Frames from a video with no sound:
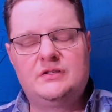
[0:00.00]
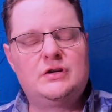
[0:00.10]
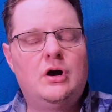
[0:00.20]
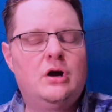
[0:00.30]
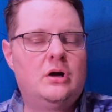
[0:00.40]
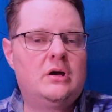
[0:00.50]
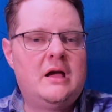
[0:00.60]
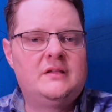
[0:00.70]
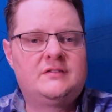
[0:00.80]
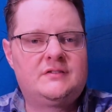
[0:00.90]
guitar
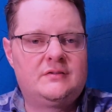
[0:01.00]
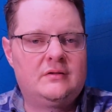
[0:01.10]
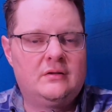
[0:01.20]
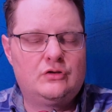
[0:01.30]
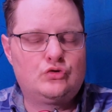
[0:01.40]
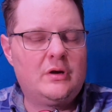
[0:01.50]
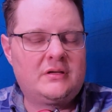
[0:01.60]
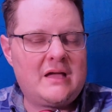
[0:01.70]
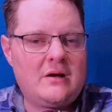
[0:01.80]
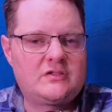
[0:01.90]
has
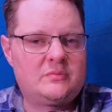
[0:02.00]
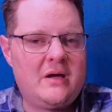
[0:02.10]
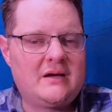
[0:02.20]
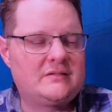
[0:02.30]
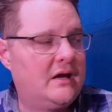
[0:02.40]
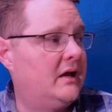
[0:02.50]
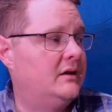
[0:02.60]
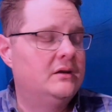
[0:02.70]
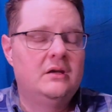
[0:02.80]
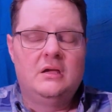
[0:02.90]
tricked out specs,
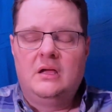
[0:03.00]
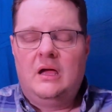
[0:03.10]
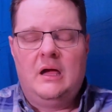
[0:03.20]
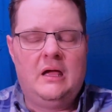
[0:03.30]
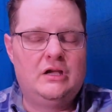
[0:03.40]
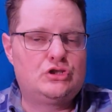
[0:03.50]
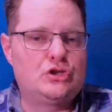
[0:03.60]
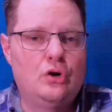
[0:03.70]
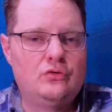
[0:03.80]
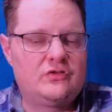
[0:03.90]
and it
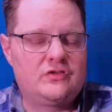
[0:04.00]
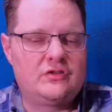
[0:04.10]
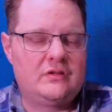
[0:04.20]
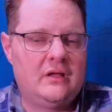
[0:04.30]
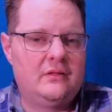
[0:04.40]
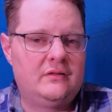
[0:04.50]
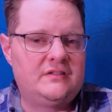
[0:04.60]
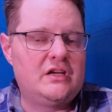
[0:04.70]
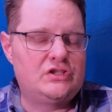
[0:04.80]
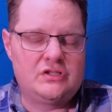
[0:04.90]
shows the
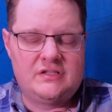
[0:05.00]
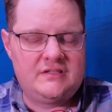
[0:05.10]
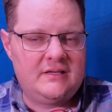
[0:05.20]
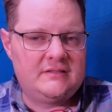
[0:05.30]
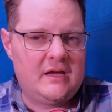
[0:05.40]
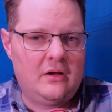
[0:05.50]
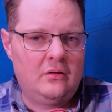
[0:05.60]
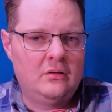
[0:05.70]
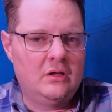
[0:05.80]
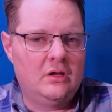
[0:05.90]
attention to
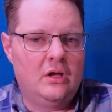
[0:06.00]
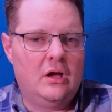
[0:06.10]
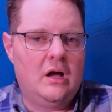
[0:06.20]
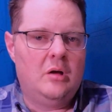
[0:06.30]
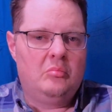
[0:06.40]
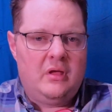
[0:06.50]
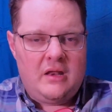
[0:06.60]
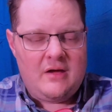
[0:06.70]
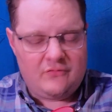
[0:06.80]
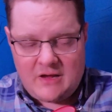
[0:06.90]
detail
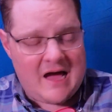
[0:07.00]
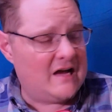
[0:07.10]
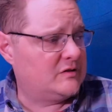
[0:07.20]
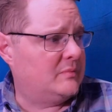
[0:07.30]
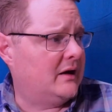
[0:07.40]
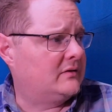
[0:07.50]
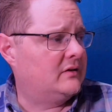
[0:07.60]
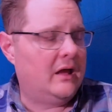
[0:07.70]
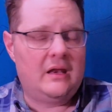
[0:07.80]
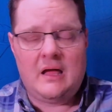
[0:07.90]
in every
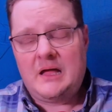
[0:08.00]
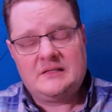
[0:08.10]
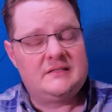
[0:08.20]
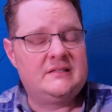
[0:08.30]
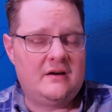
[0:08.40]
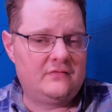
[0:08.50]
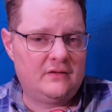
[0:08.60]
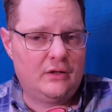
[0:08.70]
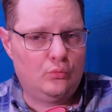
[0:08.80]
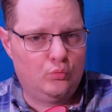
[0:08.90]
aspect, and it's
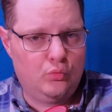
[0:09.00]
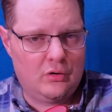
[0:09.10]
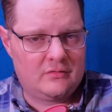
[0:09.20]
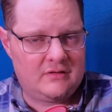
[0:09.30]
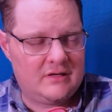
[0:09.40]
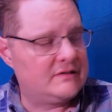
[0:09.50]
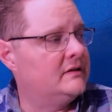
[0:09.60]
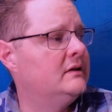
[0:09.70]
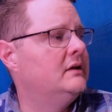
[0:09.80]
definitely worth it.